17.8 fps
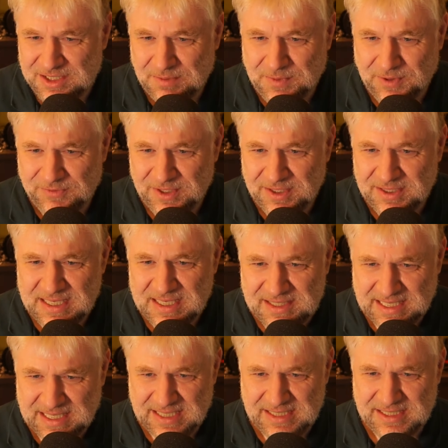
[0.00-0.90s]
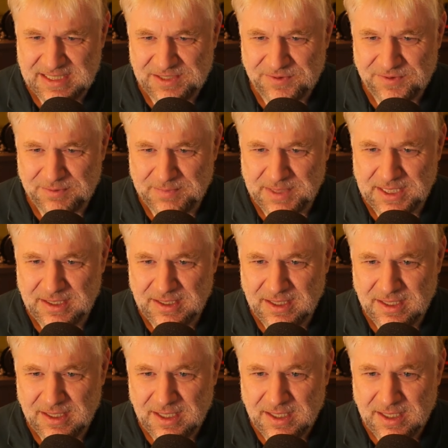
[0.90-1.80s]
some of the test cases for me
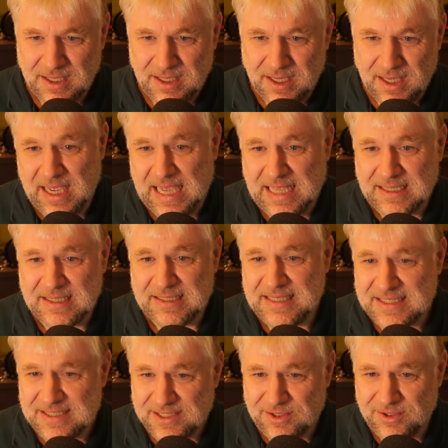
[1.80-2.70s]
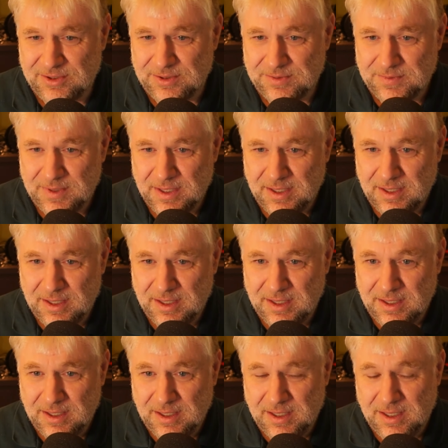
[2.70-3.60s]
and the test code
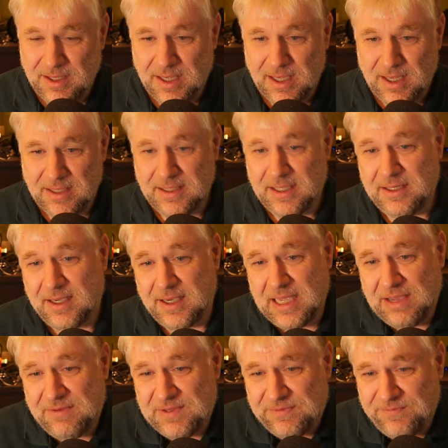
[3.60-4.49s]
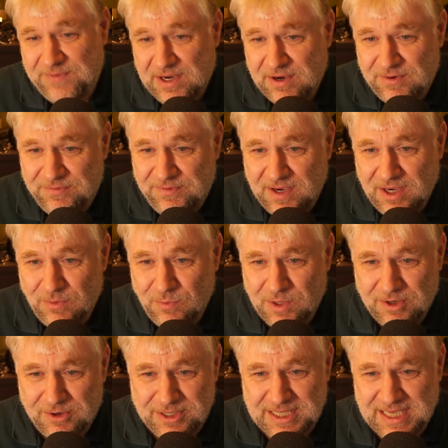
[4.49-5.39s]
and then i have it verify
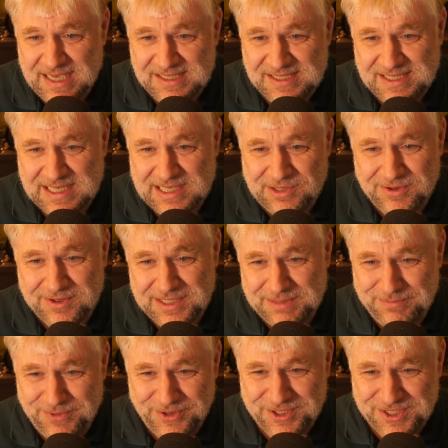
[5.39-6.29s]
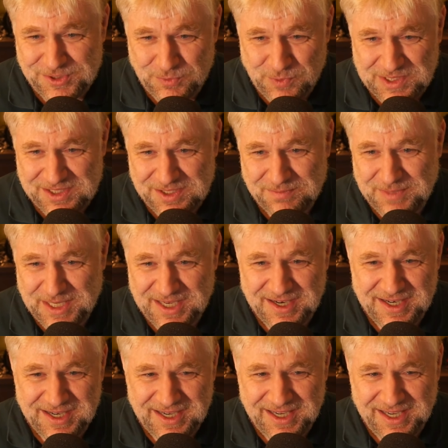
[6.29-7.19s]
whether it has security bugs with some
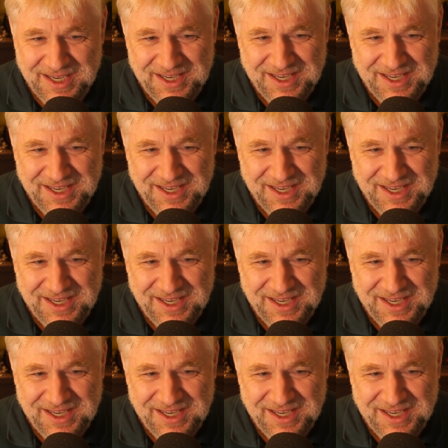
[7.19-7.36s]
ai